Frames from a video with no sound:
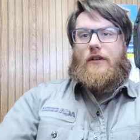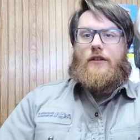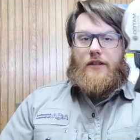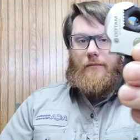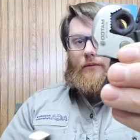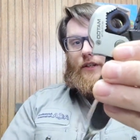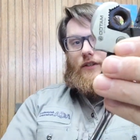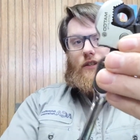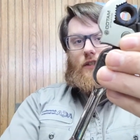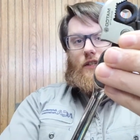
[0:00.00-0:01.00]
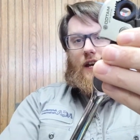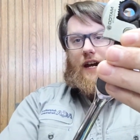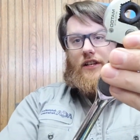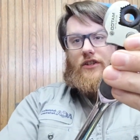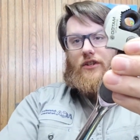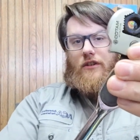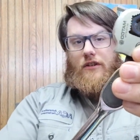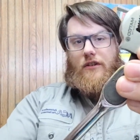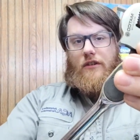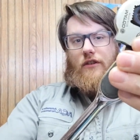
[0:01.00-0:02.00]
Simply just attach
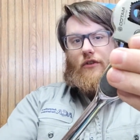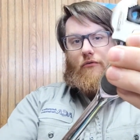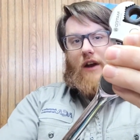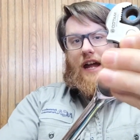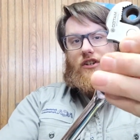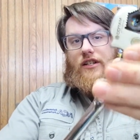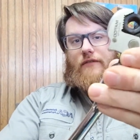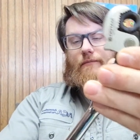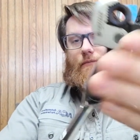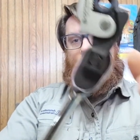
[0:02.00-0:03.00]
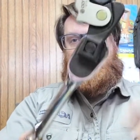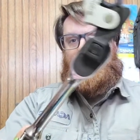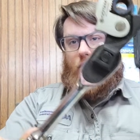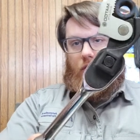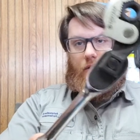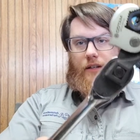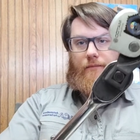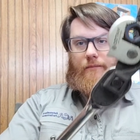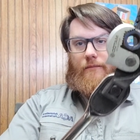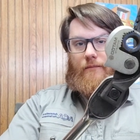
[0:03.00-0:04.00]
your ratchet to it
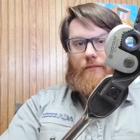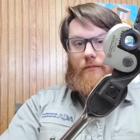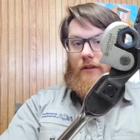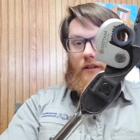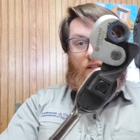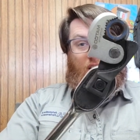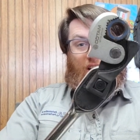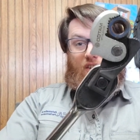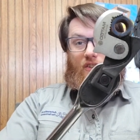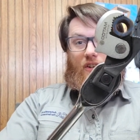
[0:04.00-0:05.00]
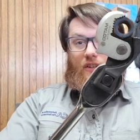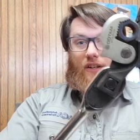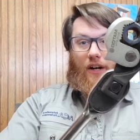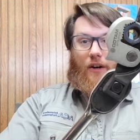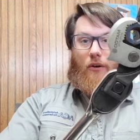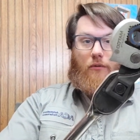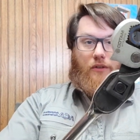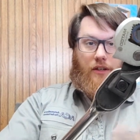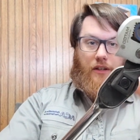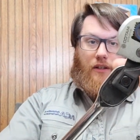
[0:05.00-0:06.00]
and you're good to go.
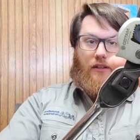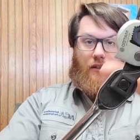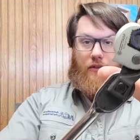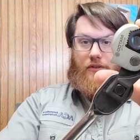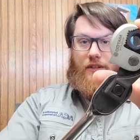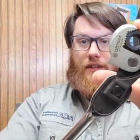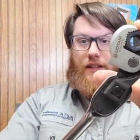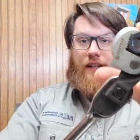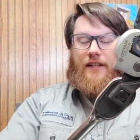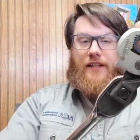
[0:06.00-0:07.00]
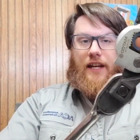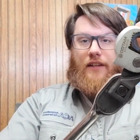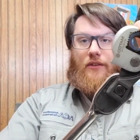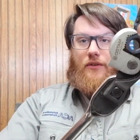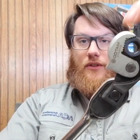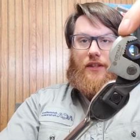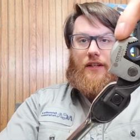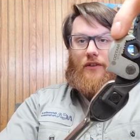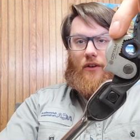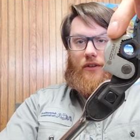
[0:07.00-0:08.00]
You can unloosen things and loosen
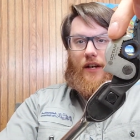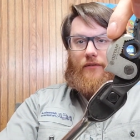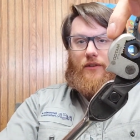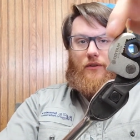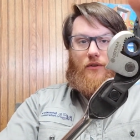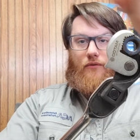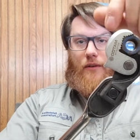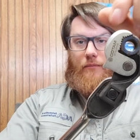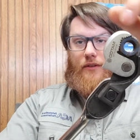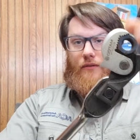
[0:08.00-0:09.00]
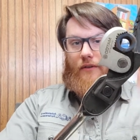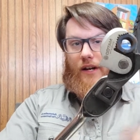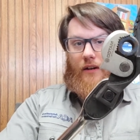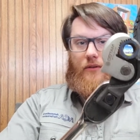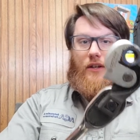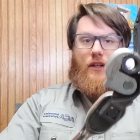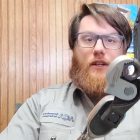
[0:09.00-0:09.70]
things. All you have to do is flip this around.